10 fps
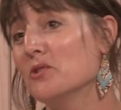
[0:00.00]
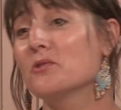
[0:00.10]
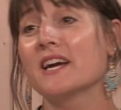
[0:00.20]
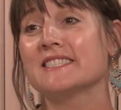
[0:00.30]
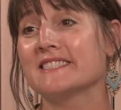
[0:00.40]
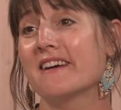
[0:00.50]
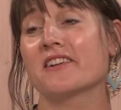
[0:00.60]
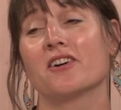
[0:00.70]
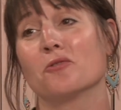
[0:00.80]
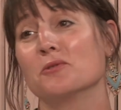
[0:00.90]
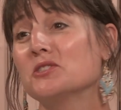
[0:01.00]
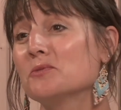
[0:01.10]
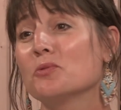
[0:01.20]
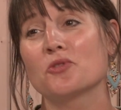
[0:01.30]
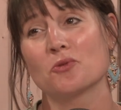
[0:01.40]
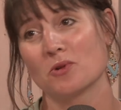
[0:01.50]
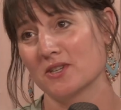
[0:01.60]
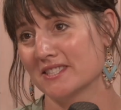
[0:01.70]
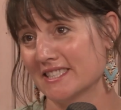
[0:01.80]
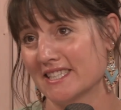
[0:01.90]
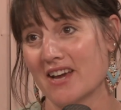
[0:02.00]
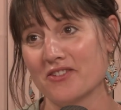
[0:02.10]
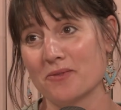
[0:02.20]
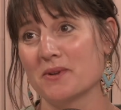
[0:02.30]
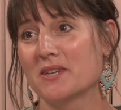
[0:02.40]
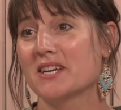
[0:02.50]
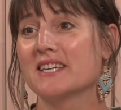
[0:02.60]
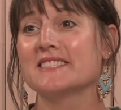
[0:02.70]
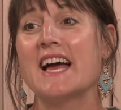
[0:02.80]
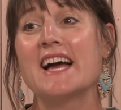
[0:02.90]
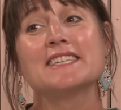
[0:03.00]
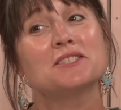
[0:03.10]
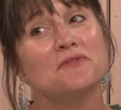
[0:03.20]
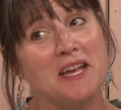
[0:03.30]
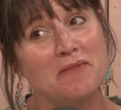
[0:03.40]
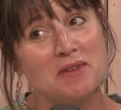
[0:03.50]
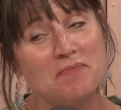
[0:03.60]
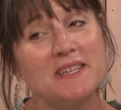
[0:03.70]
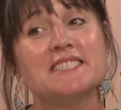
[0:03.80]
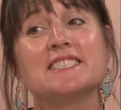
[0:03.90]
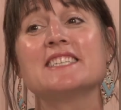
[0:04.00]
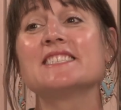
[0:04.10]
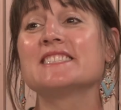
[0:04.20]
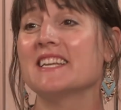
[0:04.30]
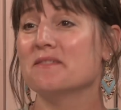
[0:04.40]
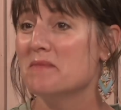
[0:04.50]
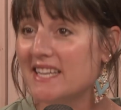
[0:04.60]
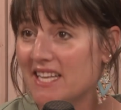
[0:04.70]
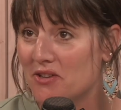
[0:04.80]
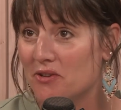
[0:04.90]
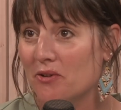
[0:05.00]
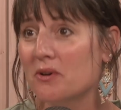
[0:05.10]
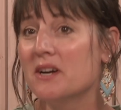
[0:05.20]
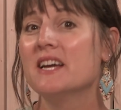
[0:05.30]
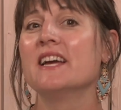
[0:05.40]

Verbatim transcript: You guys said it all. We just put the words together well, because as a family business and meeting you